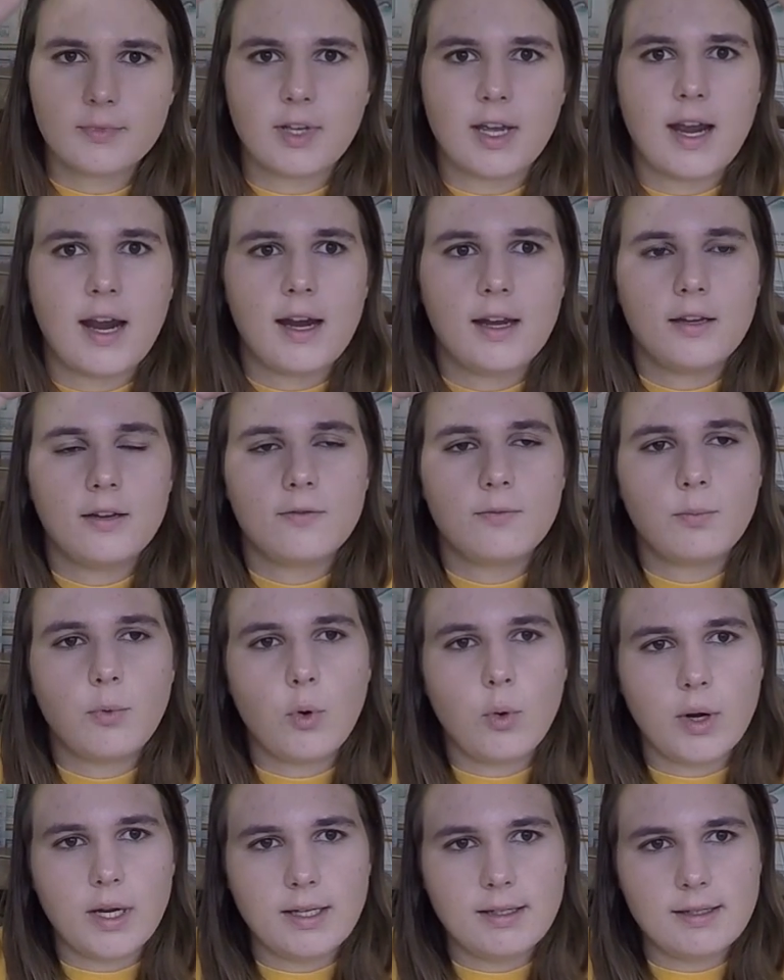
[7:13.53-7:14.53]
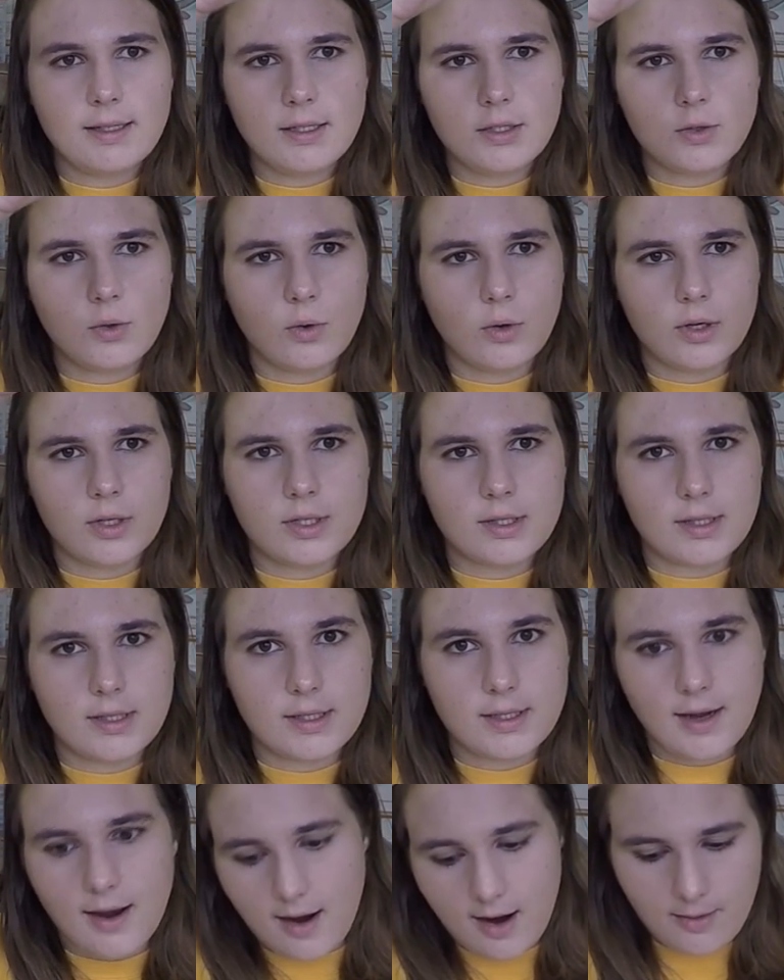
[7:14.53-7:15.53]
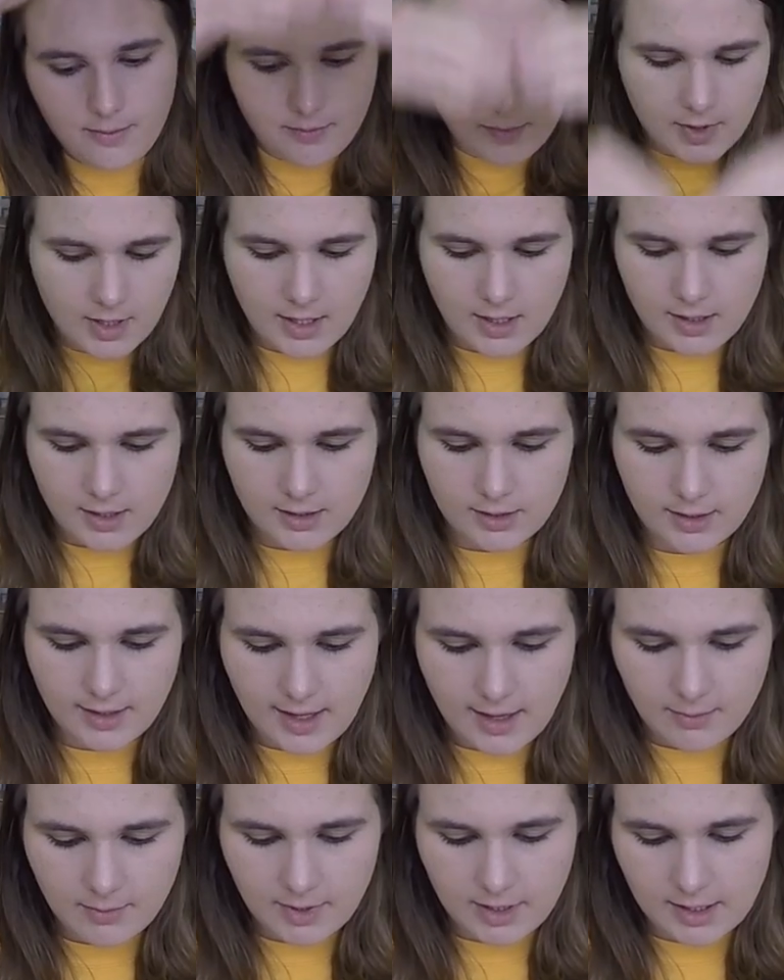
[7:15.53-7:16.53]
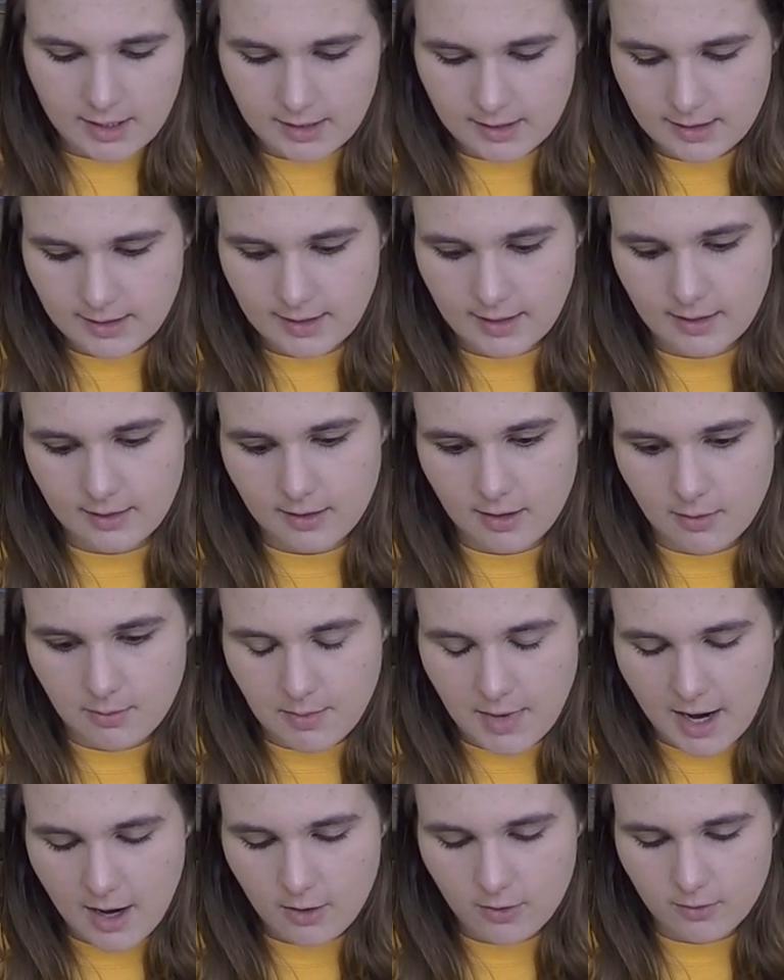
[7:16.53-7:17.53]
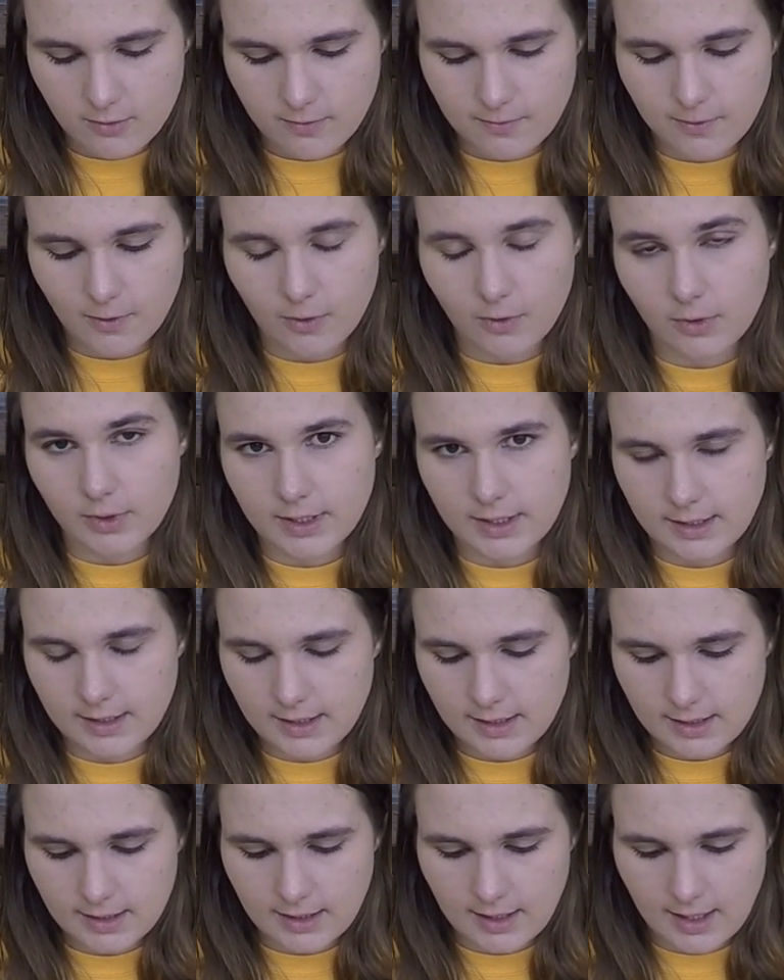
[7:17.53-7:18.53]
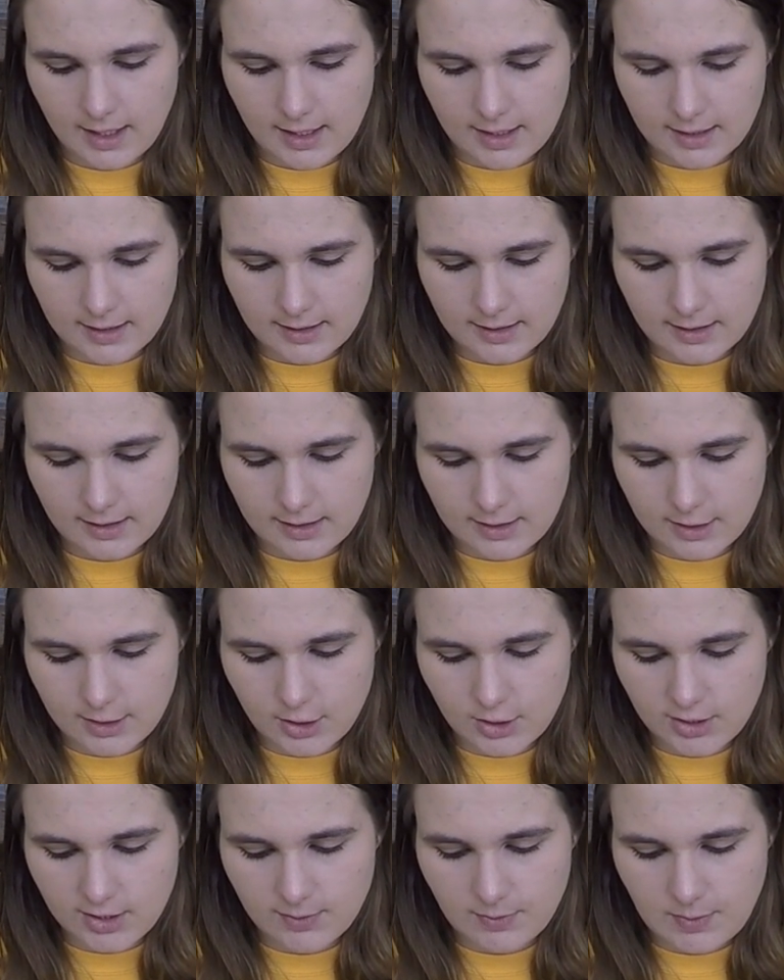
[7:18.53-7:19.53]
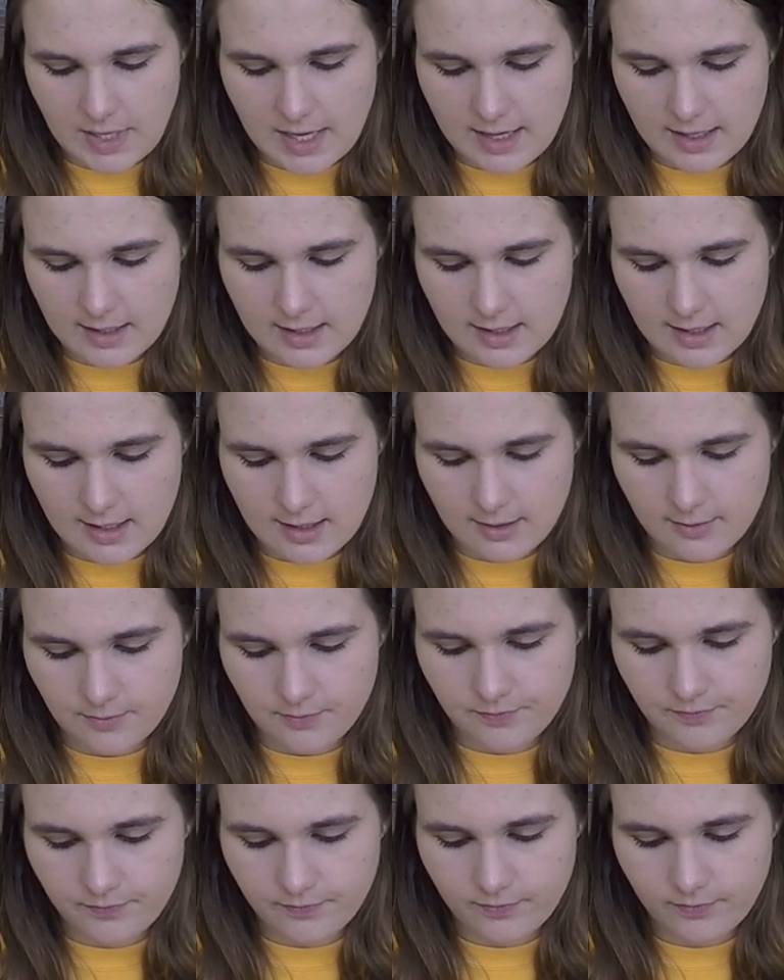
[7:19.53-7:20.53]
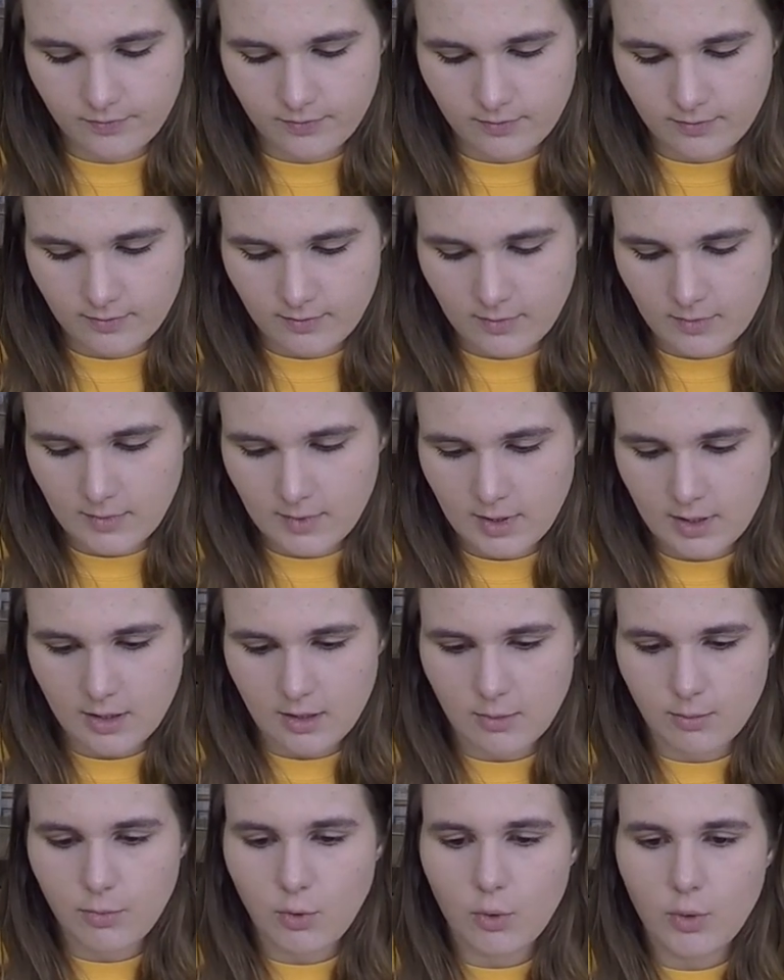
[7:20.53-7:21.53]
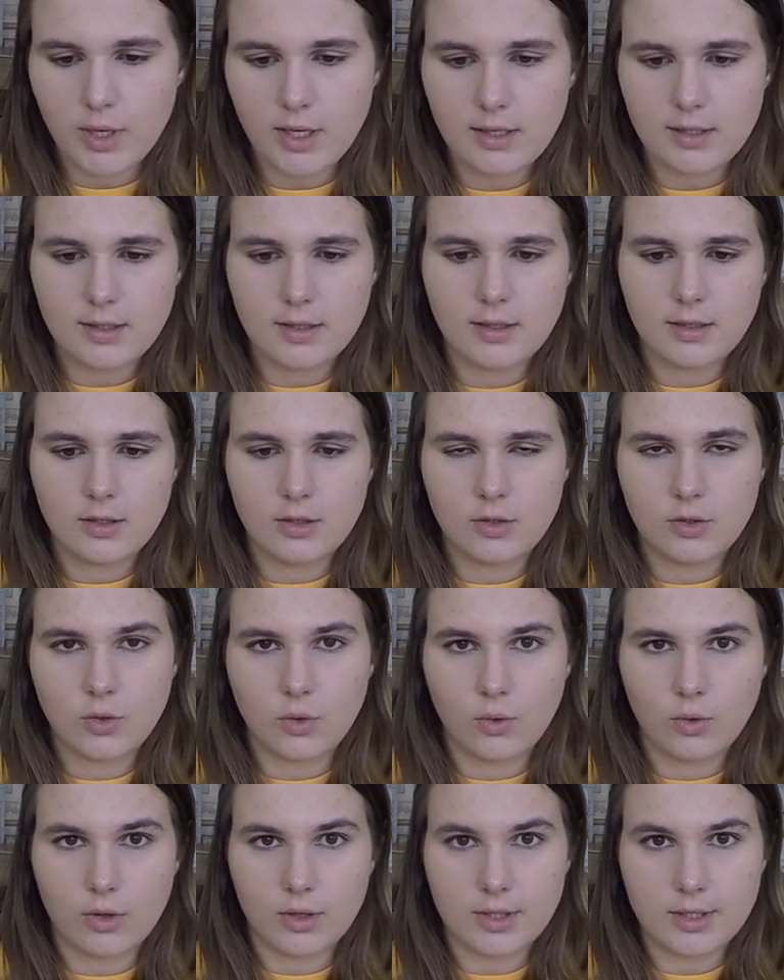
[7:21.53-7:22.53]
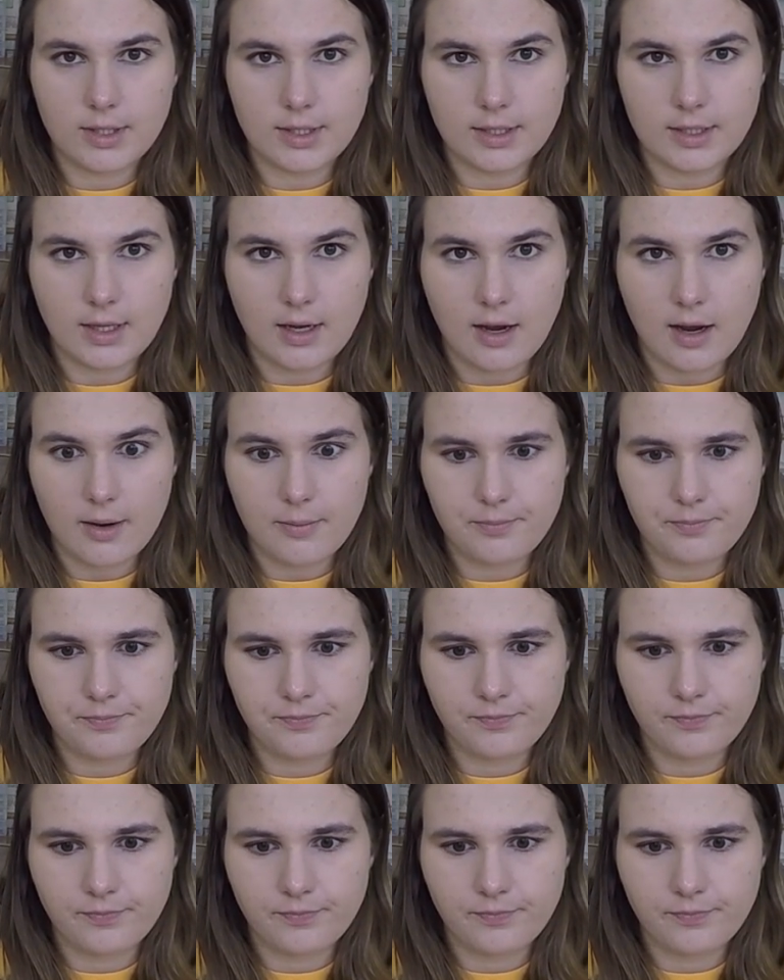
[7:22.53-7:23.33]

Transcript: kind of pointy towards the top. So that means that a mountain fold in this case is just making a point towards the top.